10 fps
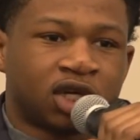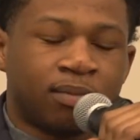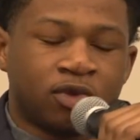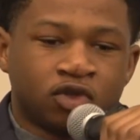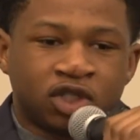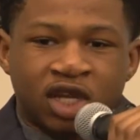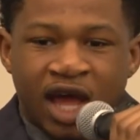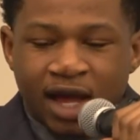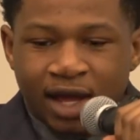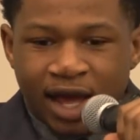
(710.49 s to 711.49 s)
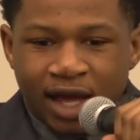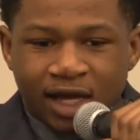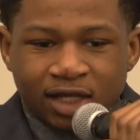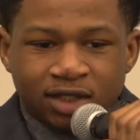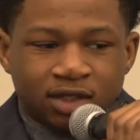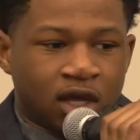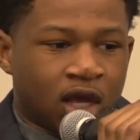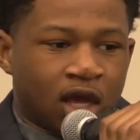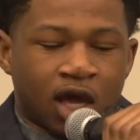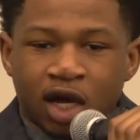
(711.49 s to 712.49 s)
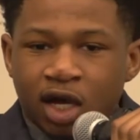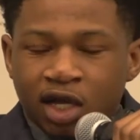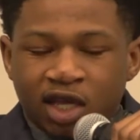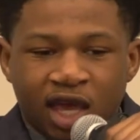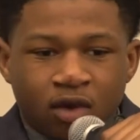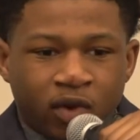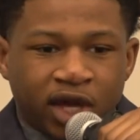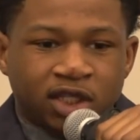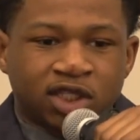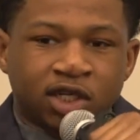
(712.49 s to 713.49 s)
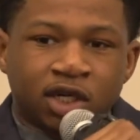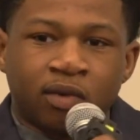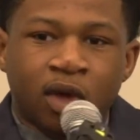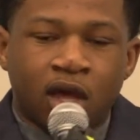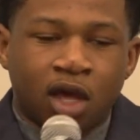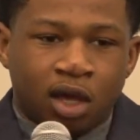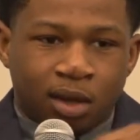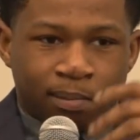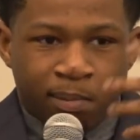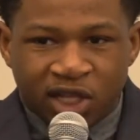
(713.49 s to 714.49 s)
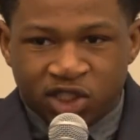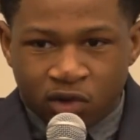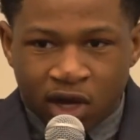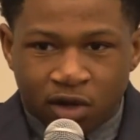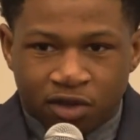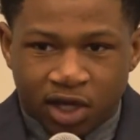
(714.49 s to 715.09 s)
I'm using that as a gateway to mental health.